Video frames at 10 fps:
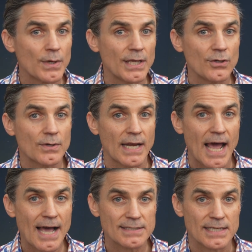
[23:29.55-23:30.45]
you can
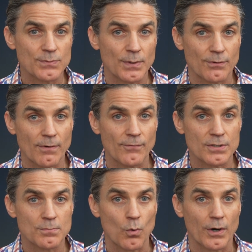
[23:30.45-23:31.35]
access with a
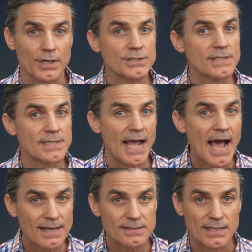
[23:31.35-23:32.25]
reverse mortgage is an
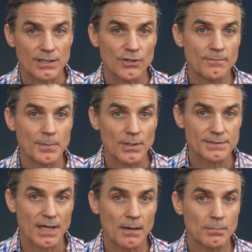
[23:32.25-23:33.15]
asset you've built
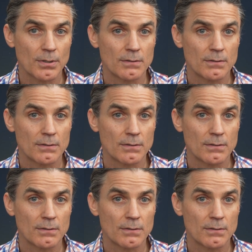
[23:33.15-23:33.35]
up,